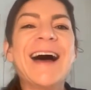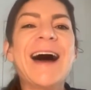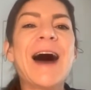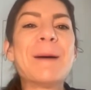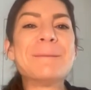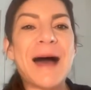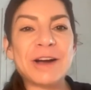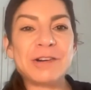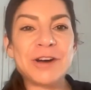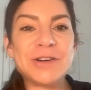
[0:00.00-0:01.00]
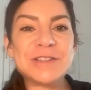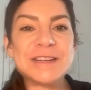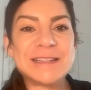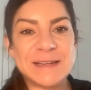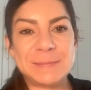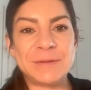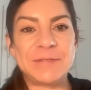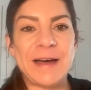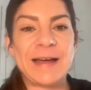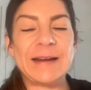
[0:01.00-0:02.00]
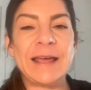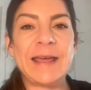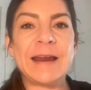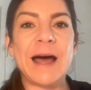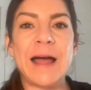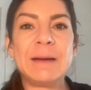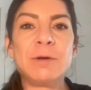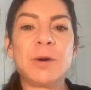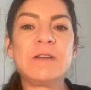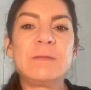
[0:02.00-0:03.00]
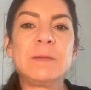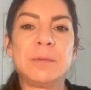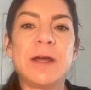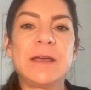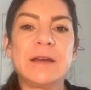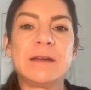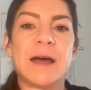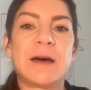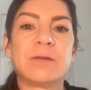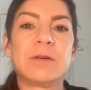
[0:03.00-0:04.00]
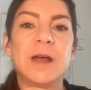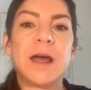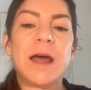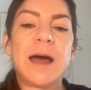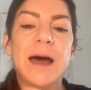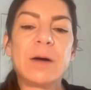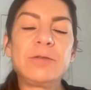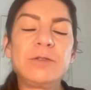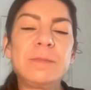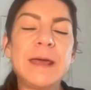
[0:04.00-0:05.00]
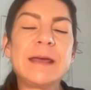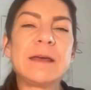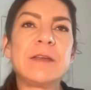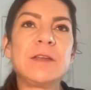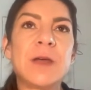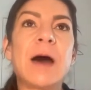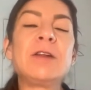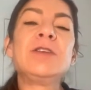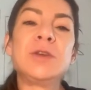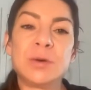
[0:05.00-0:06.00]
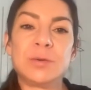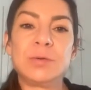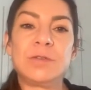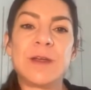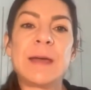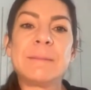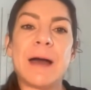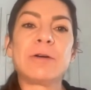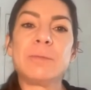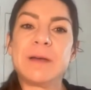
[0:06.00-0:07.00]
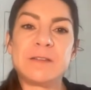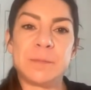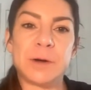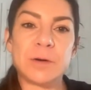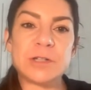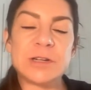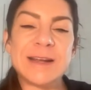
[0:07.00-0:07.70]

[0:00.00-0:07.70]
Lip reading: Macros Simplified. And I am going to be breaking down how to use a macro-based approach